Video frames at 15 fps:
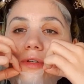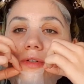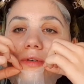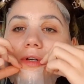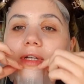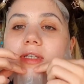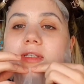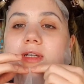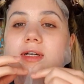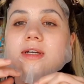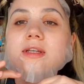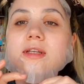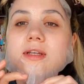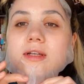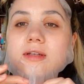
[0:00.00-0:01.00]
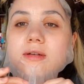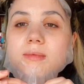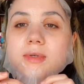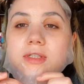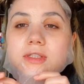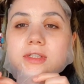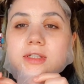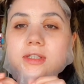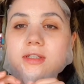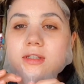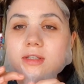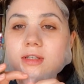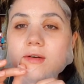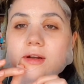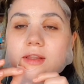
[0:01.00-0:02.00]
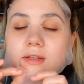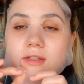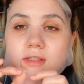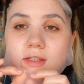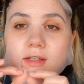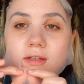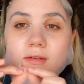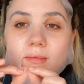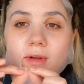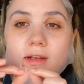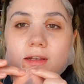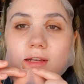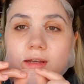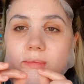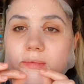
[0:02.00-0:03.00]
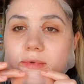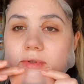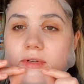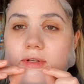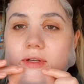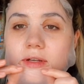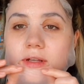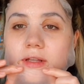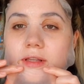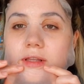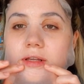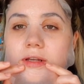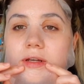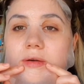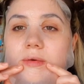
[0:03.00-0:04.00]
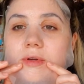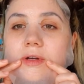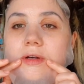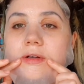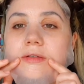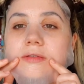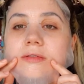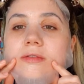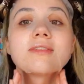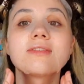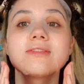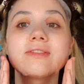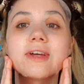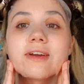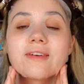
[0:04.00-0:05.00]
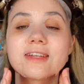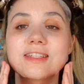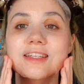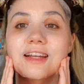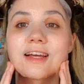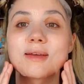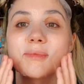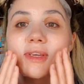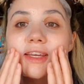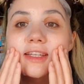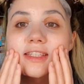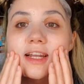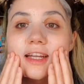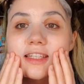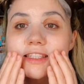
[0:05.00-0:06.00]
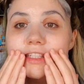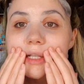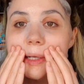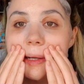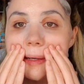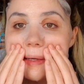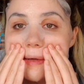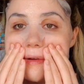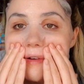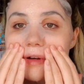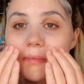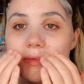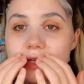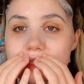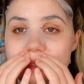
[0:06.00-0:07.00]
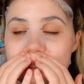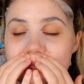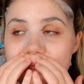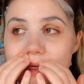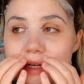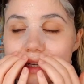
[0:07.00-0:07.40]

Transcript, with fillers: I'm going to try and tuck it in under my chin, or rather just under my lip. There we go. Very slimy. It's like sliding on my skin,